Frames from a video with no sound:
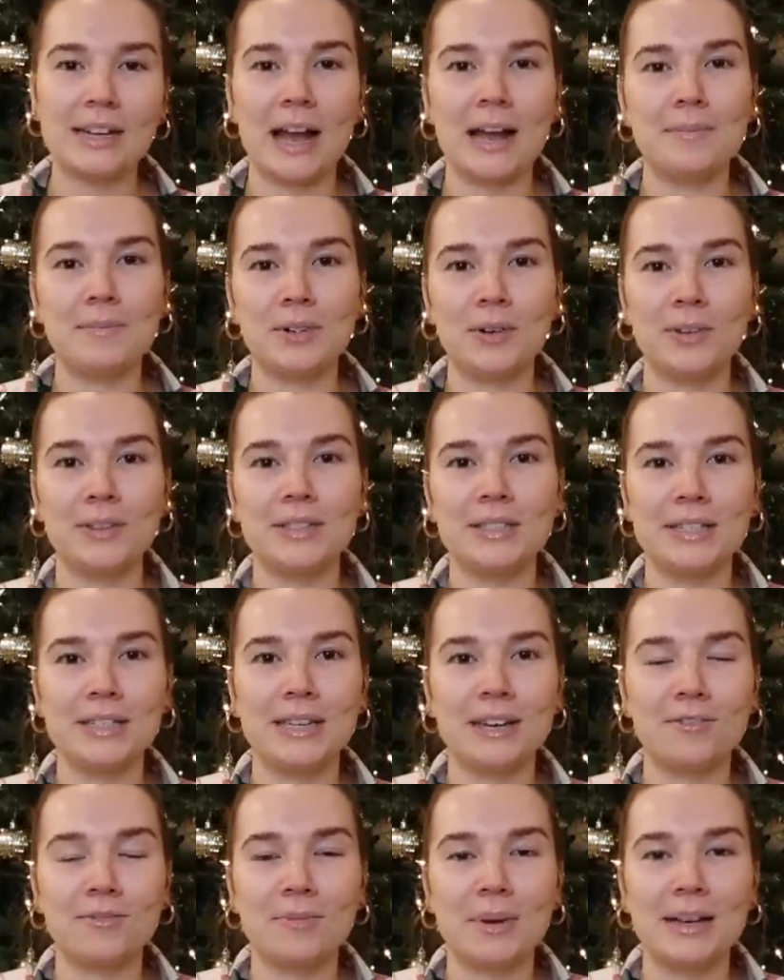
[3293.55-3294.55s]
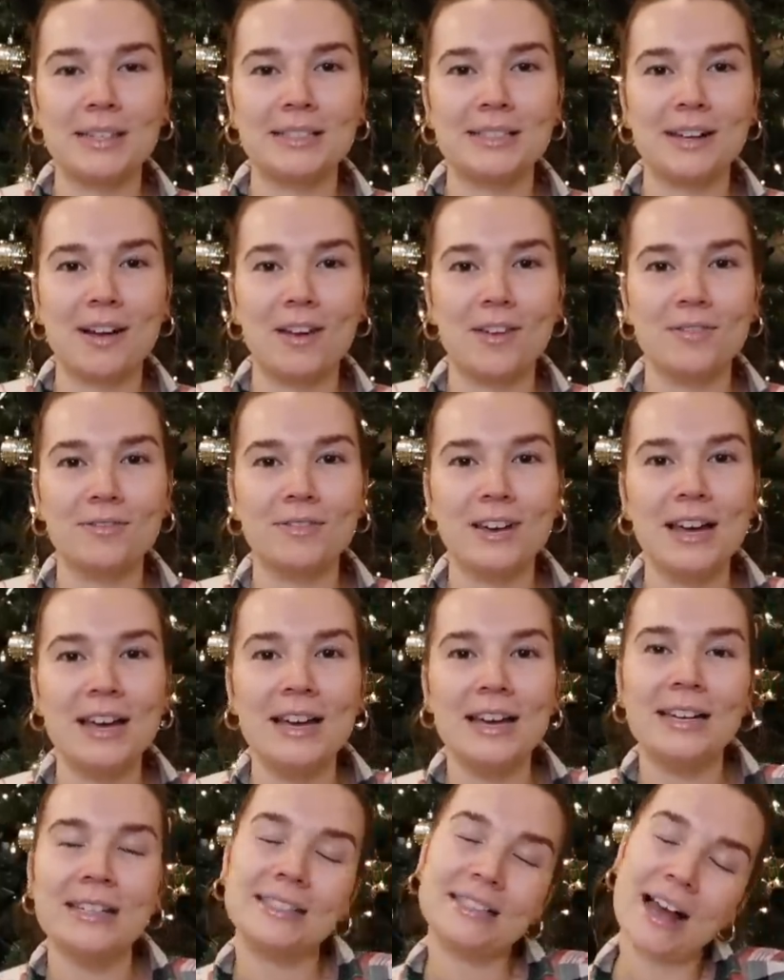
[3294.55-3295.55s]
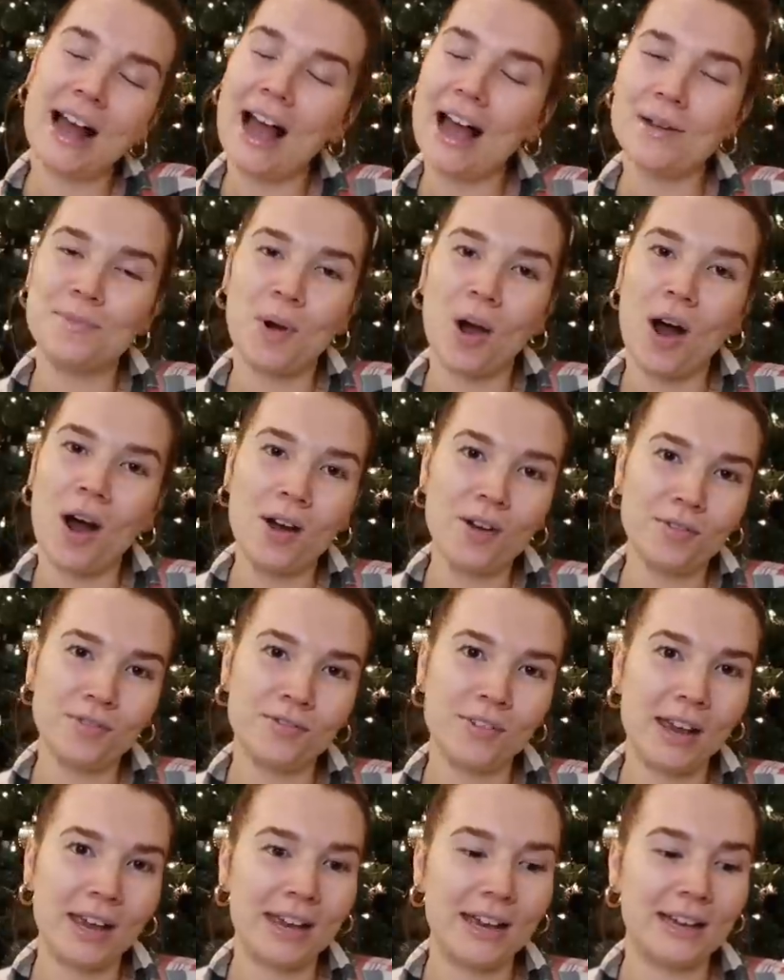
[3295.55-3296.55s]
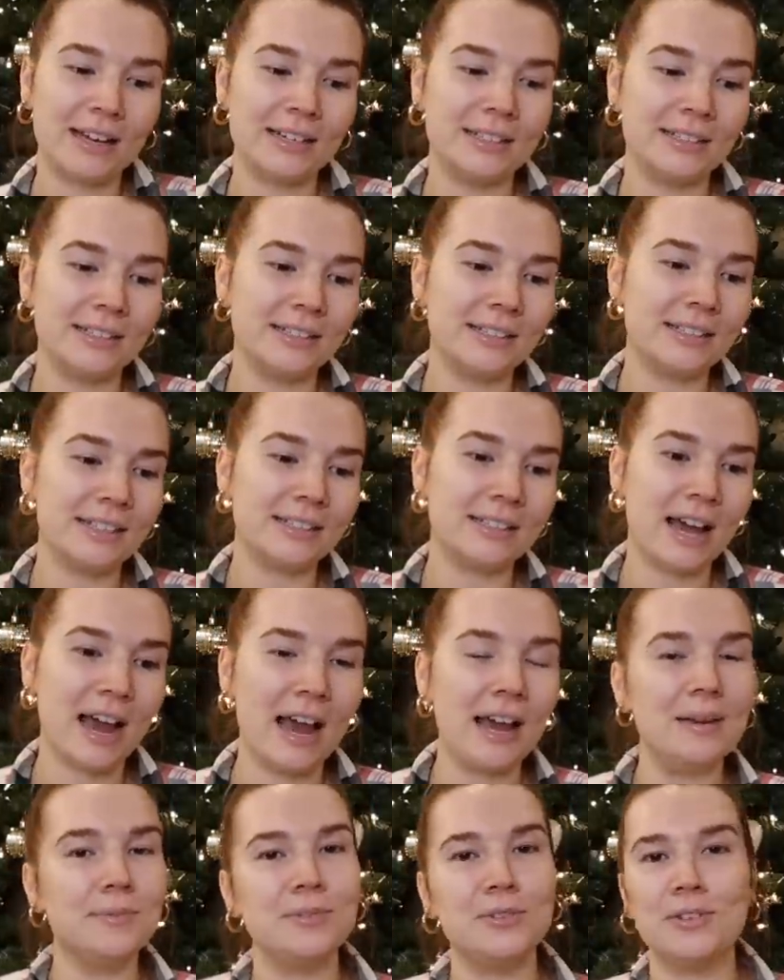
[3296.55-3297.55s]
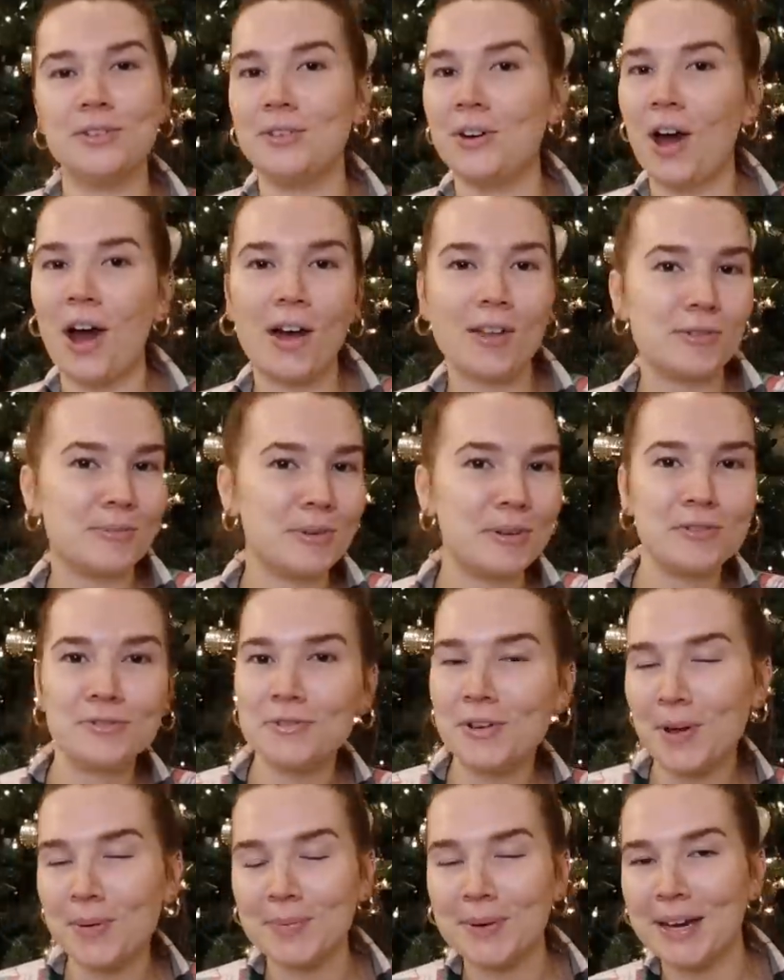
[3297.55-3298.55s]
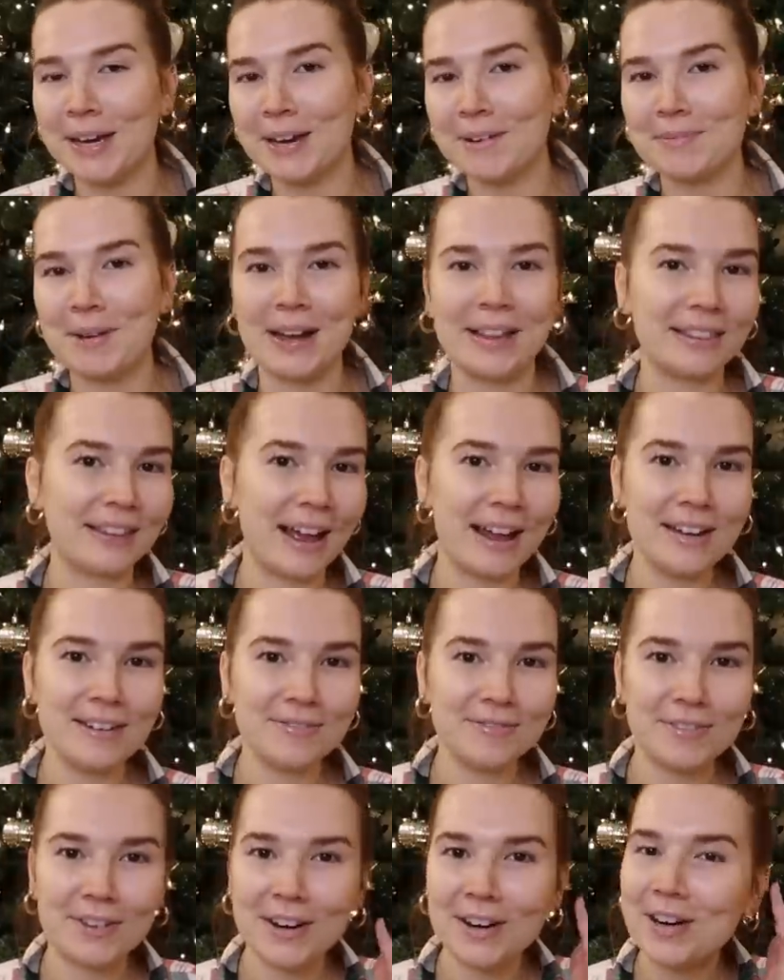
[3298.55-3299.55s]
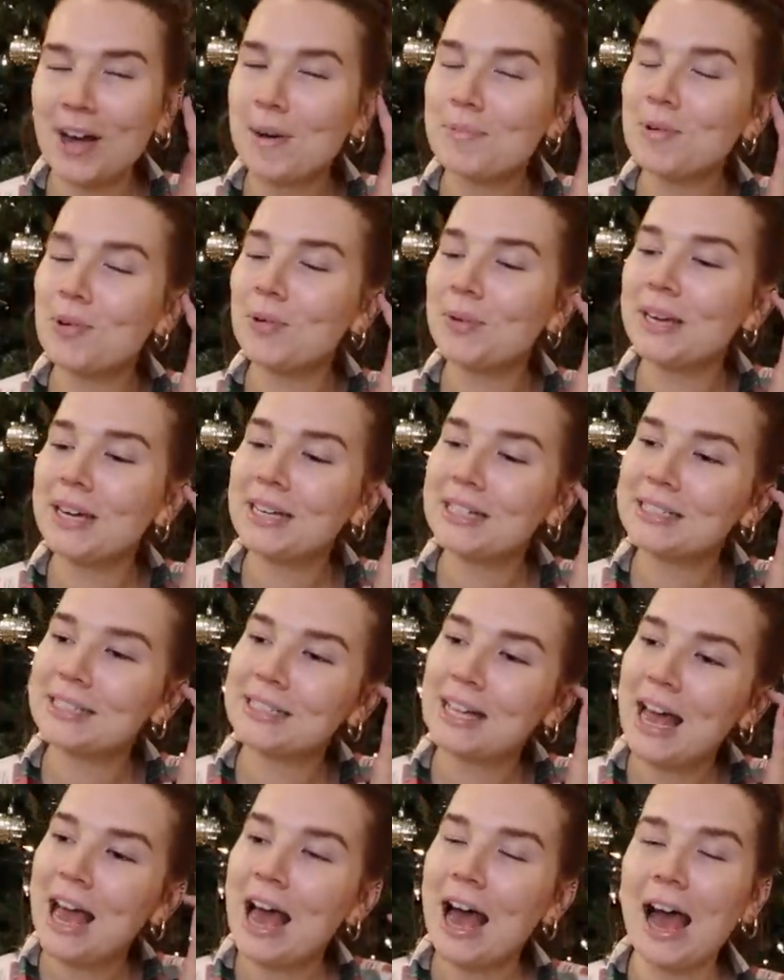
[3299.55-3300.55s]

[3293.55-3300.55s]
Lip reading: I'm going to give myself time off and time to not be filming my life for a couple weeks.